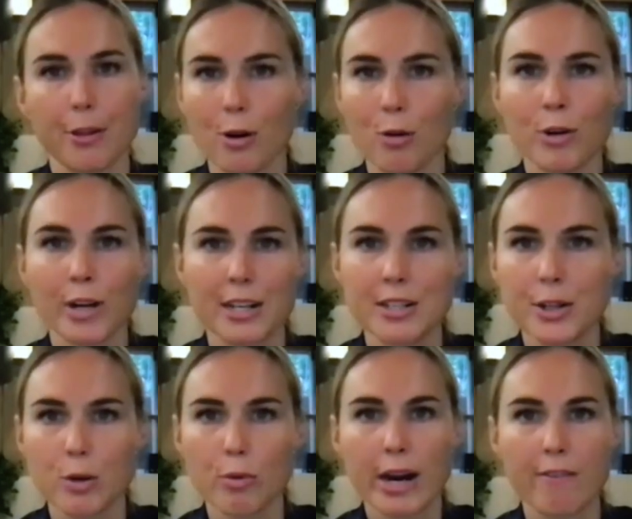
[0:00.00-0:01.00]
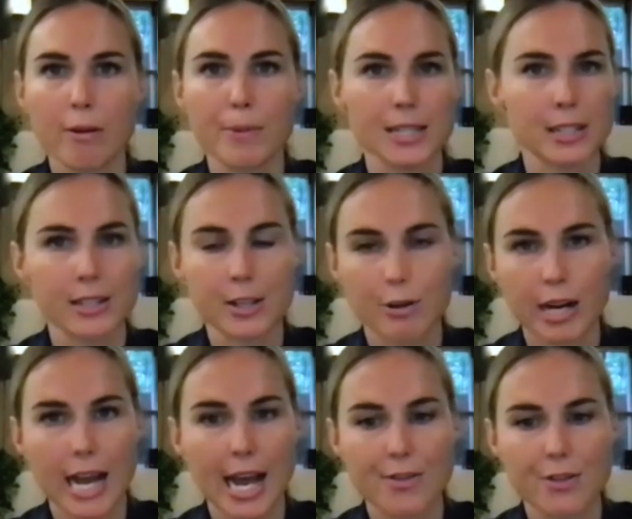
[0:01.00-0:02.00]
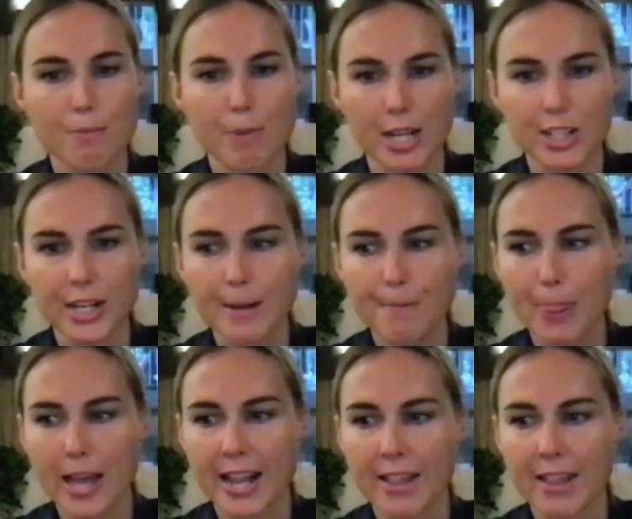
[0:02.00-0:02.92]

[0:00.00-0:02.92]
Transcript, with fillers: thrown into whatever business unit had the budget.